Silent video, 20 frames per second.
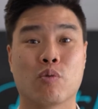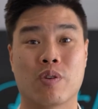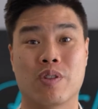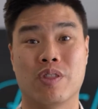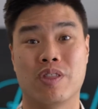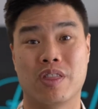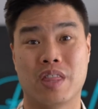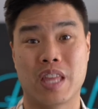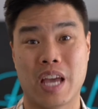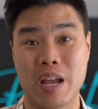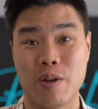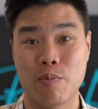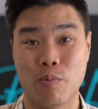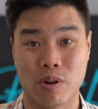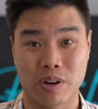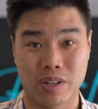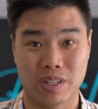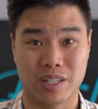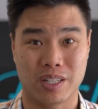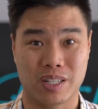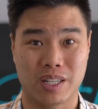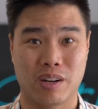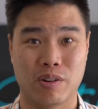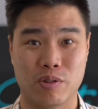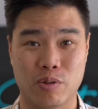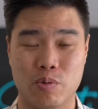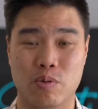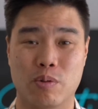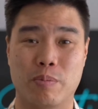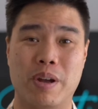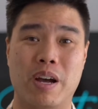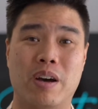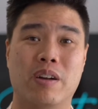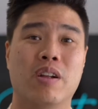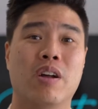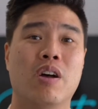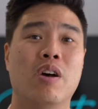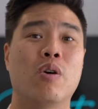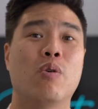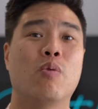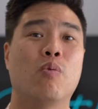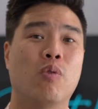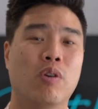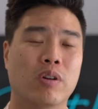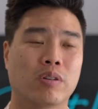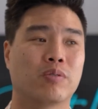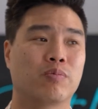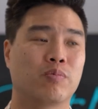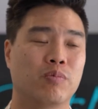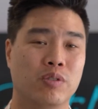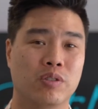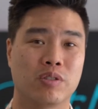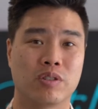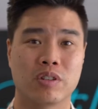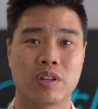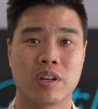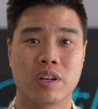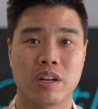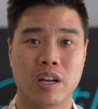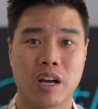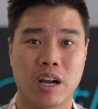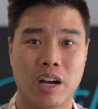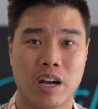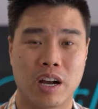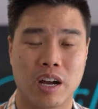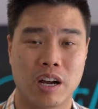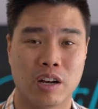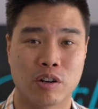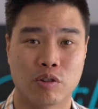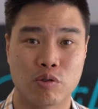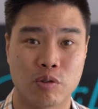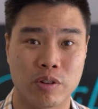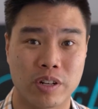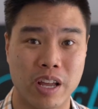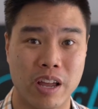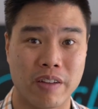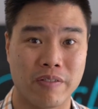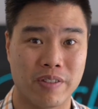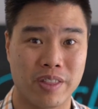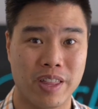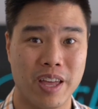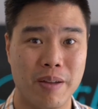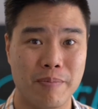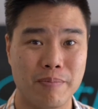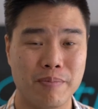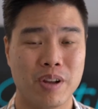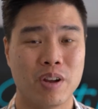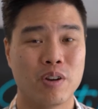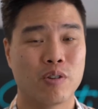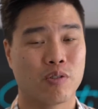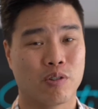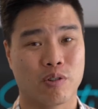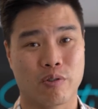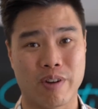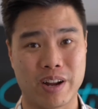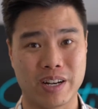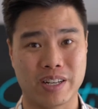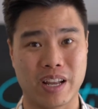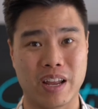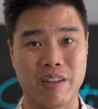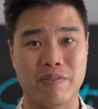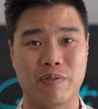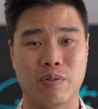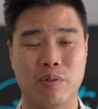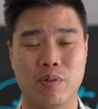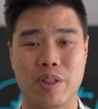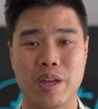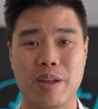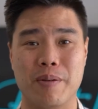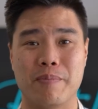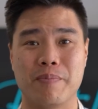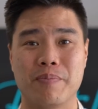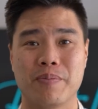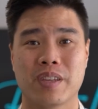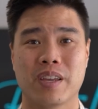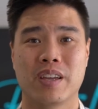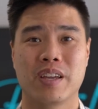they wanted to tell you about what was a good day for them or a great day for them